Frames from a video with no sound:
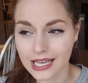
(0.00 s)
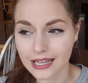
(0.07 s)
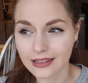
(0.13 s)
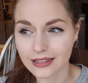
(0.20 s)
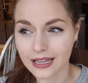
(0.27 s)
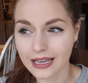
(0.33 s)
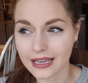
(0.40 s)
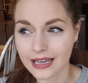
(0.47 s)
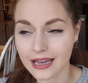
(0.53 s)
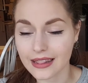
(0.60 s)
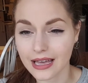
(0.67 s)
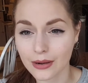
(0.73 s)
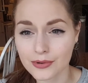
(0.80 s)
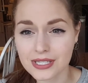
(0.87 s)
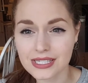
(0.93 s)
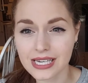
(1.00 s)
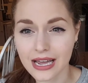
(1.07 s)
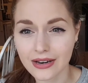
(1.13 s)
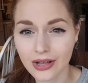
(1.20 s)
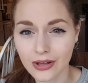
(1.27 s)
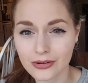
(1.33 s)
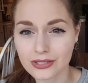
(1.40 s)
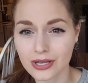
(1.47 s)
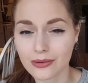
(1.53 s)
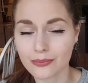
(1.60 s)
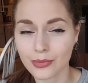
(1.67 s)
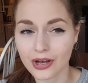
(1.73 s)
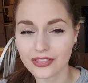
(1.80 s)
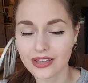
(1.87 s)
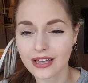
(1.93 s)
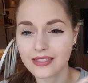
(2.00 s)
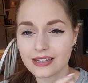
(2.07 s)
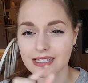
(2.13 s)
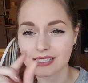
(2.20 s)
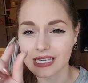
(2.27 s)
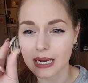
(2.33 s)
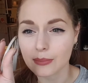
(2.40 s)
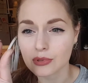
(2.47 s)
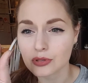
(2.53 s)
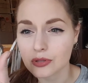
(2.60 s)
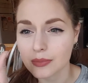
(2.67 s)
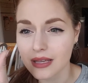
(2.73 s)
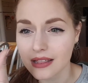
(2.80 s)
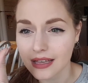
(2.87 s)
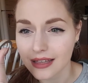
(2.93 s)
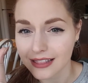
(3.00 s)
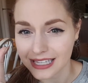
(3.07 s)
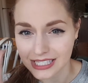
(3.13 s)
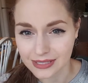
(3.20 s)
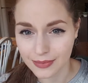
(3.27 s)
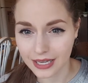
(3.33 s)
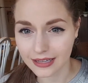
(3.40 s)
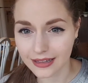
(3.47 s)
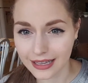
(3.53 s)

and like that was $10 a month and the samples would be like this big?